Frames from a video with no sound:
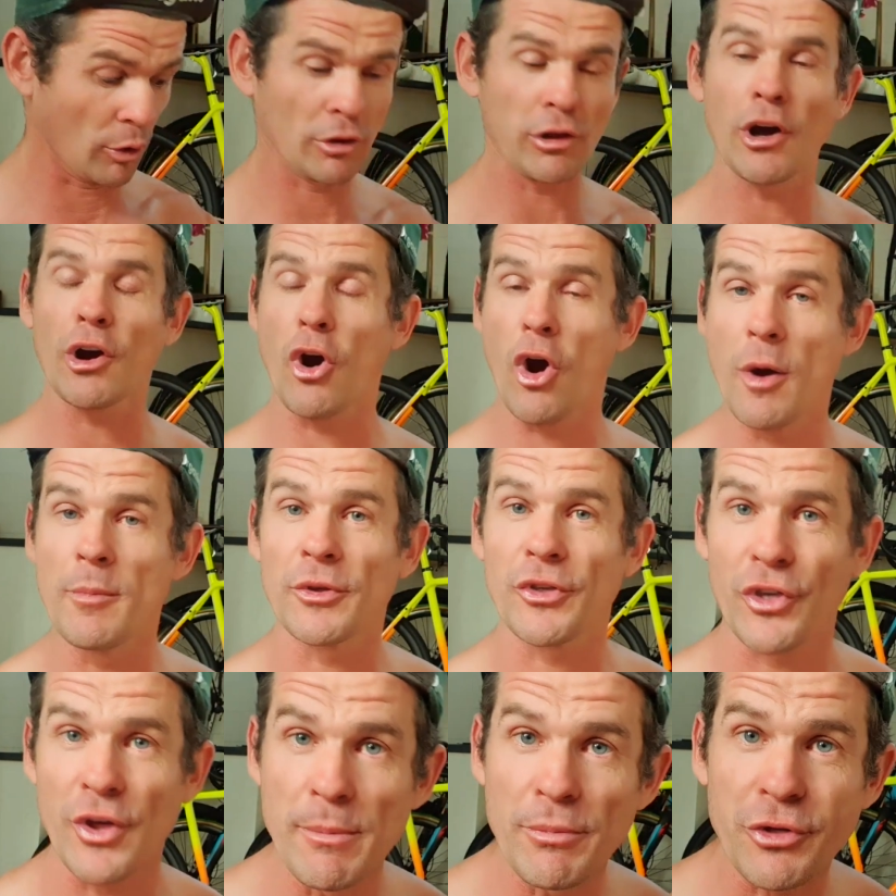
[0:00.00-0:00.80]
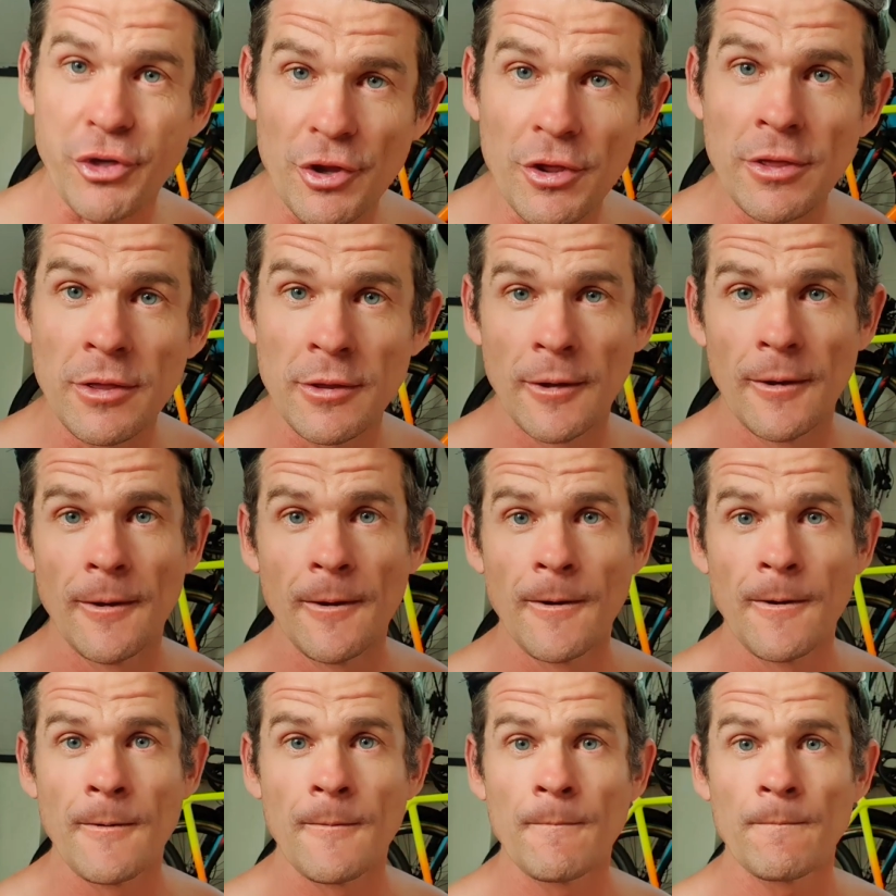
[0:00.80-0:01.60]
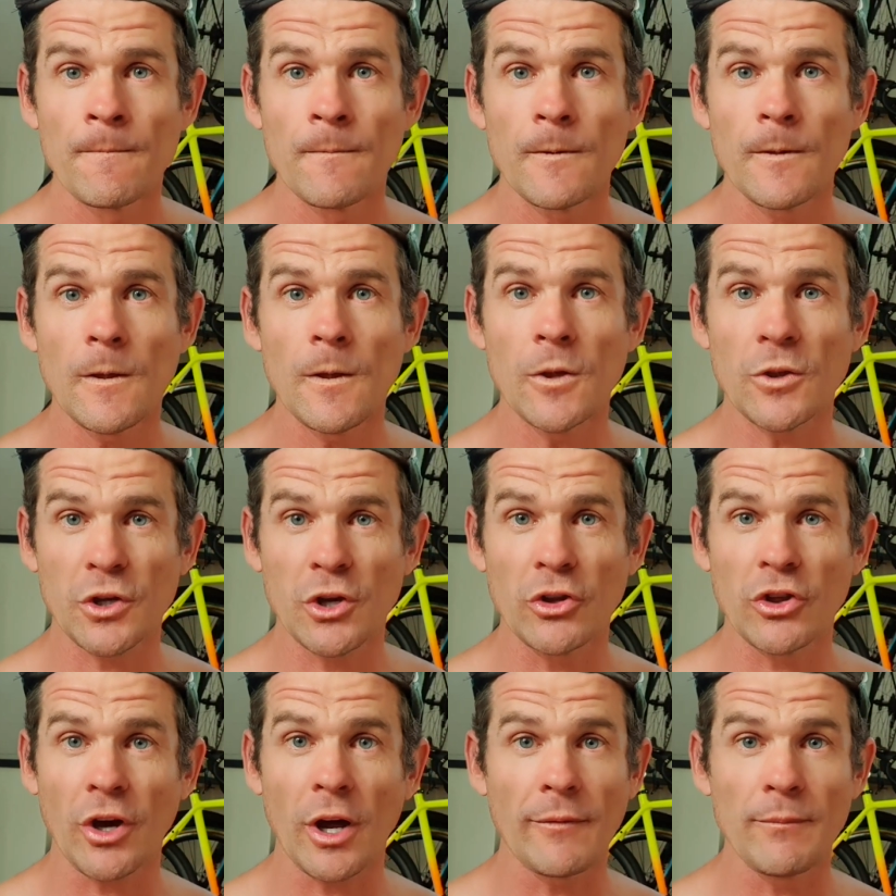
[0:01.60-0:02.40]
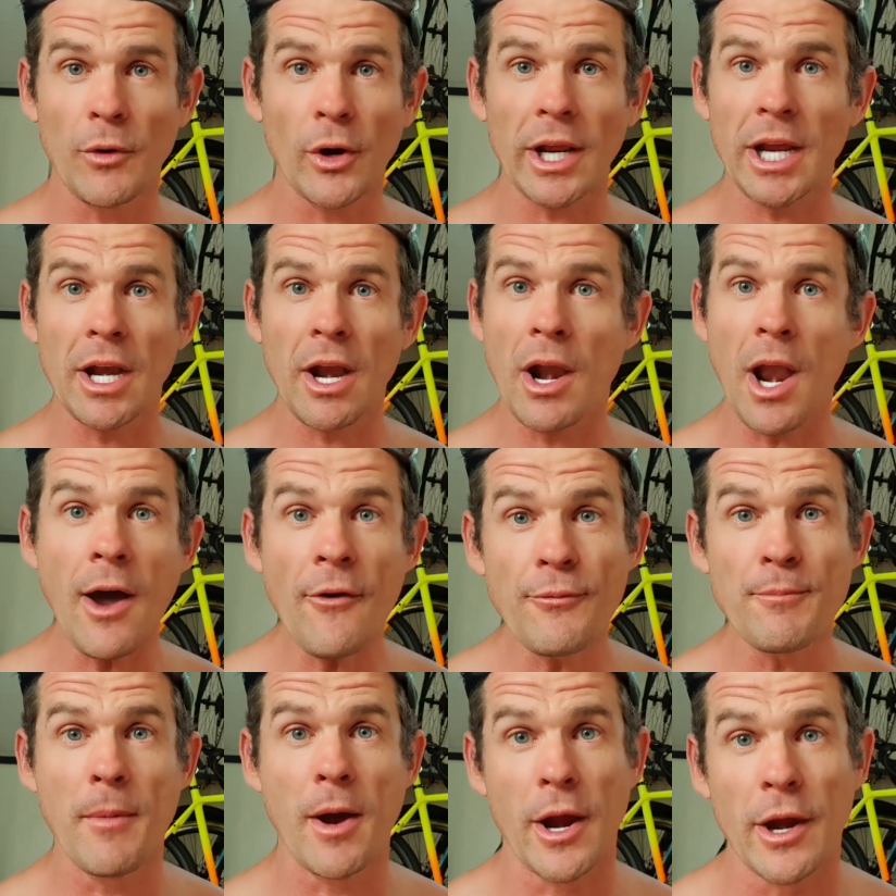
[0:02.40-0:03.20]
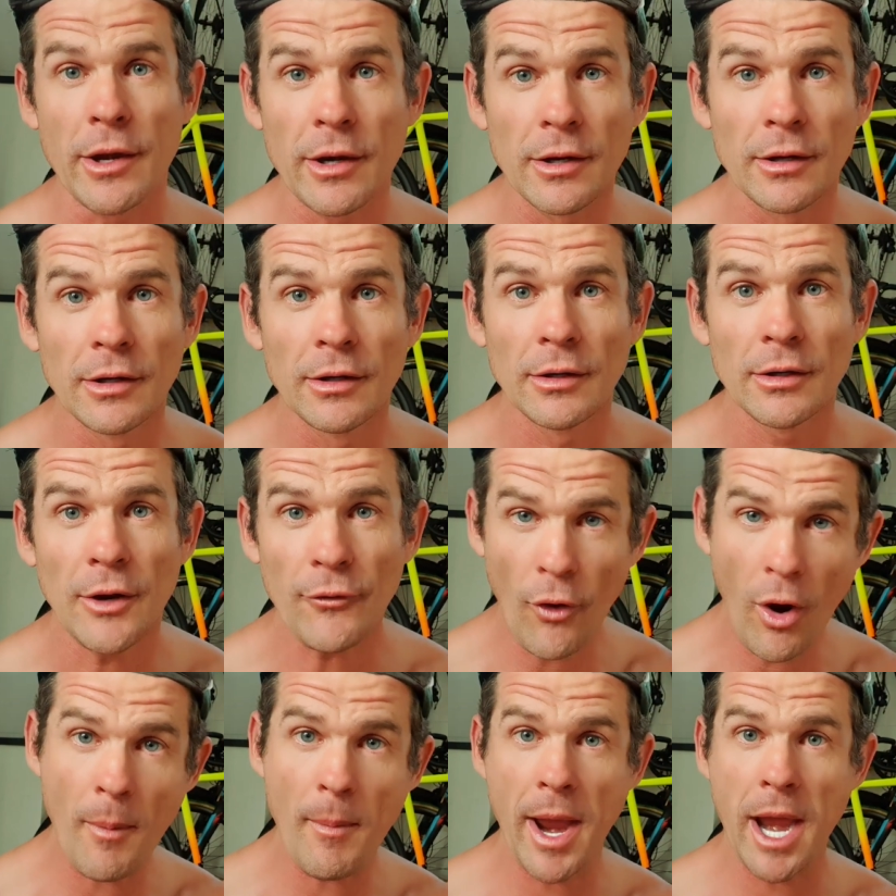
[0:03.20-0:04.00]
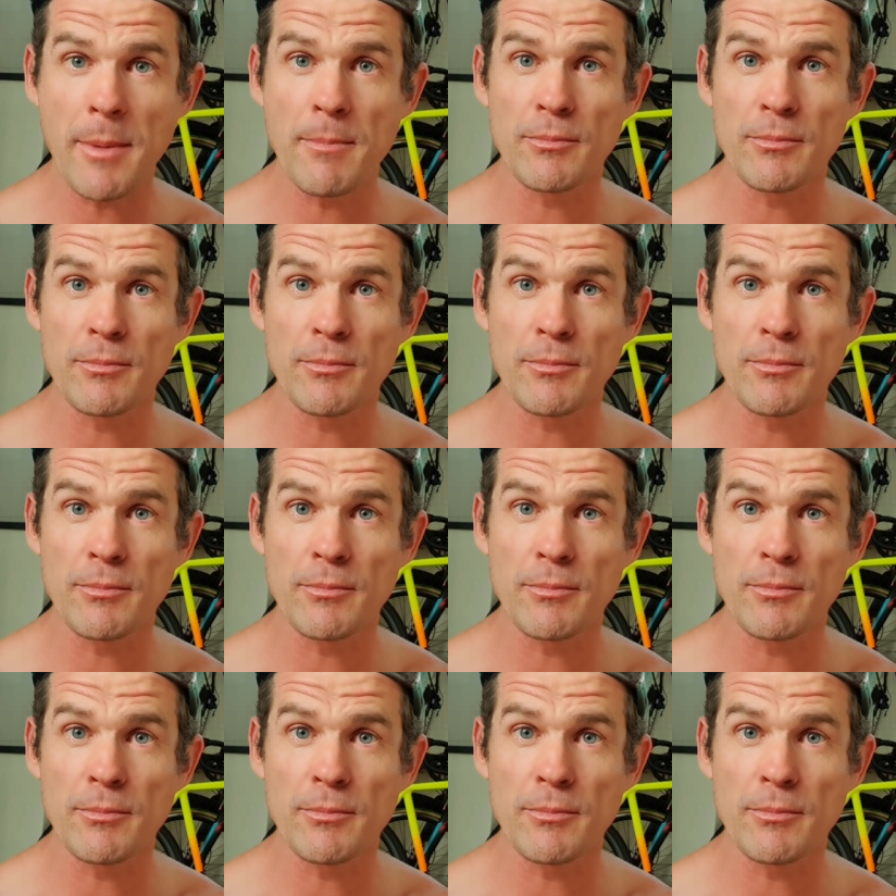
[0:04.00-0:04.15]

like Homer Simpson is because I've not eaten enough meat. If I eat